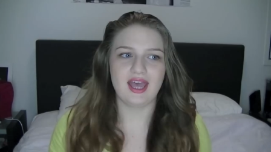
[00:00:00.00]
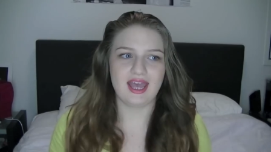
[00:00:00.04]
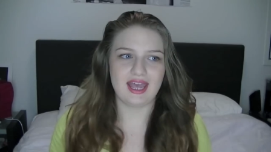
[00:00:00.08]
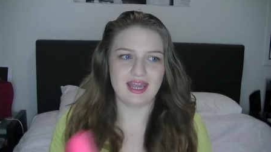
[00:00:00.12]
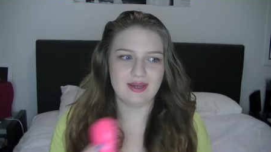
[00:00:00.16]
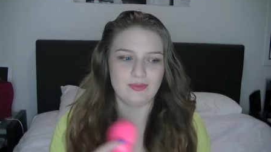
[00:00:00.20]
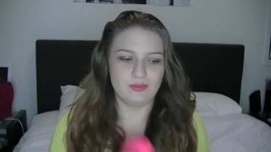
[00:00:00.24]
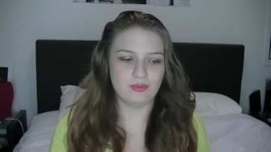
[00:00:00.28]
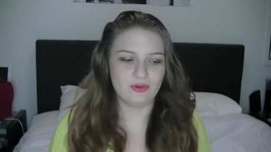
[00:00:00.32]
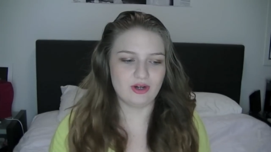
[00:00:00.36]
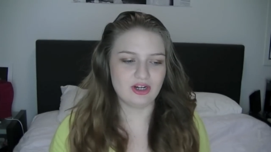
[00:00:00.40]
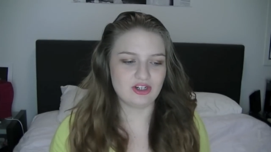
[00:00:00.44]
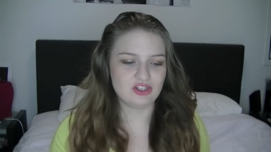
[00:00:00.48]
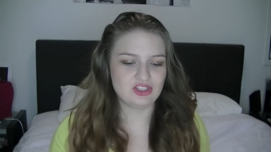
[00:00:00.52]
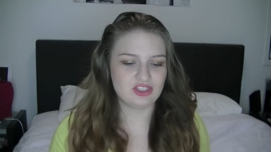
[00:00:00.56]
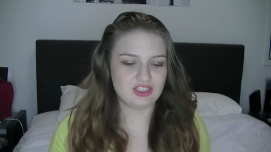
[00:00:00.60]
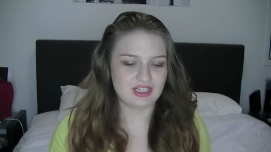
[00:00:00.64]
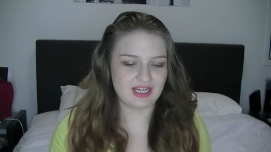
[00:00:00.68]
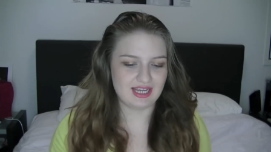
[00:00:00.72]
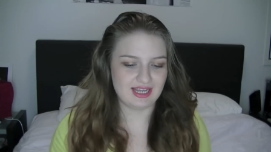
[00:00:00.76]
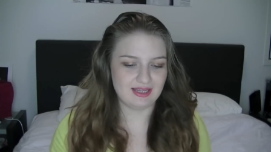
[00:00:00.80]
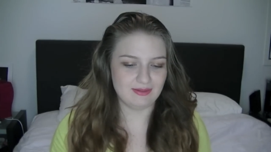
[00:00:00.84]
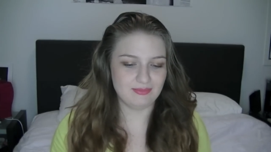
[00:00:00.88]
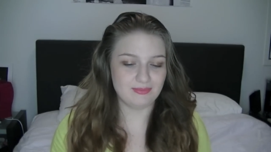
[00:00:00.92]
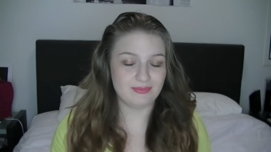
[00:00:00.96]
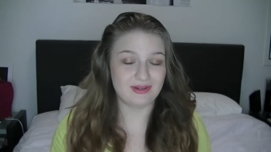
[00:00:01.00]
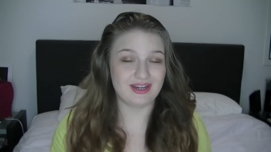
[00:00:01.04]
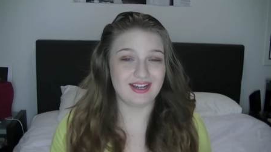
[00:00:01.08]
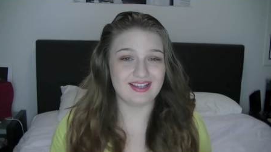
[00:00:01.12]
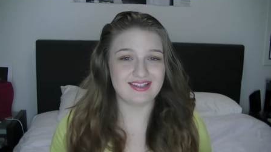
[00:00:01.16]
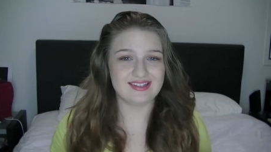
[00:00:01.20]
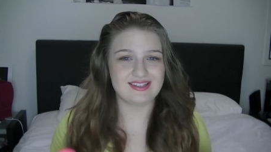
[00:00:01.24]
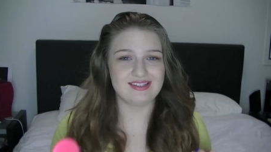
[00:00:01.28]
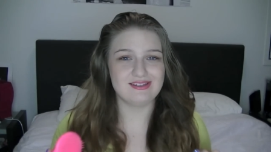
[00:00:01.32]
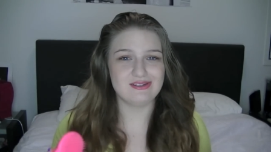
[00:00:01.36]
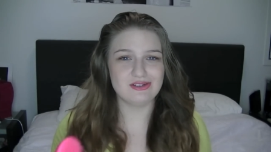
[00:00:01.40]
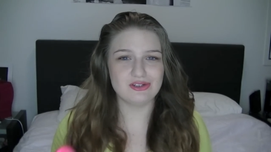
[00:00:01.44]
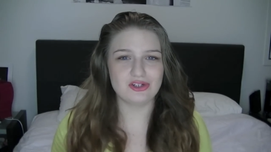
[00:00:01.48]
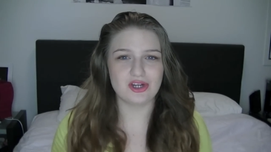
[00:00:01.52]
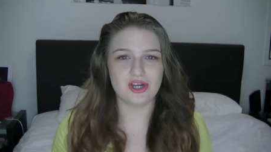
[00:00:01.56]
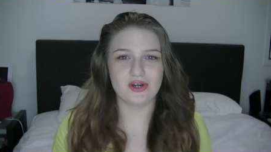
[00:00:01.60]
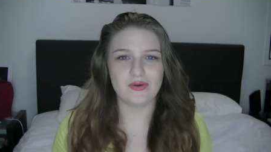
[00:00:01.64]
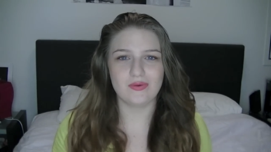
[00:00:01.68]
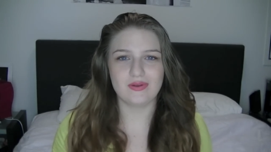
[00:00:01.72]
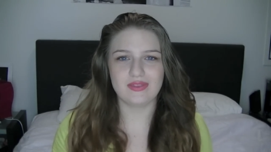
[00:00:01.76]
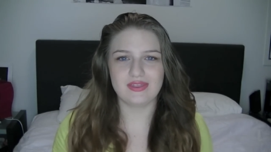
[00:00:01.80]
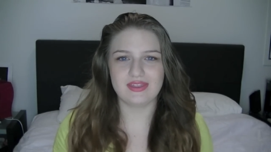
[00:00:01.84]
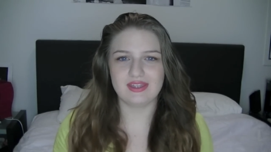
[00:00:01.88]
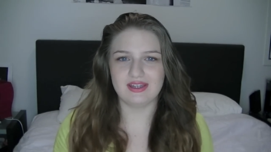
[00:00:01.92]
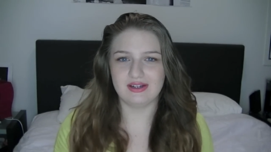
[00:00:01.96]
and brush down, but I still go
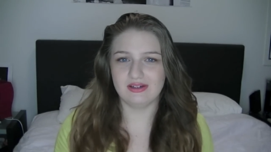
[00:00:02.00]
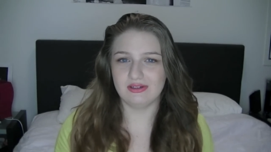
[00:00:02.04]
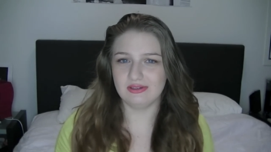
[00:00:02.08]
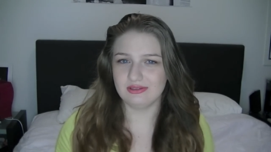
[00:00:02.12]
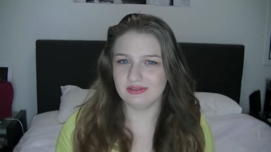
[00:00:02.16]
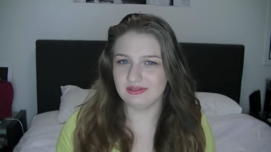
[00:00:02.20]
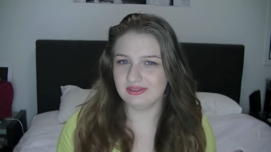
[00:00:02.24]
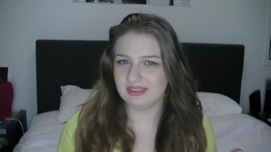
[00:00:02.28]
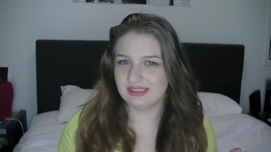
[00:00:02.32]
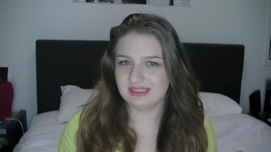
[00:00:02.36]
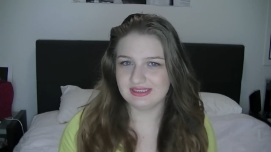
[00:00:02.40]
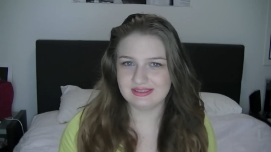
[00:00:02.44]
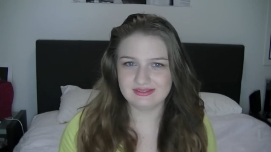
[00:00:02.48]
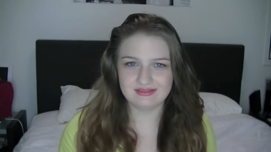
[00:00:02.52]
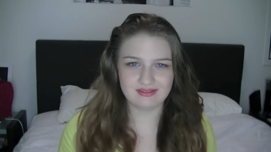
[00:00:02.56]
with the old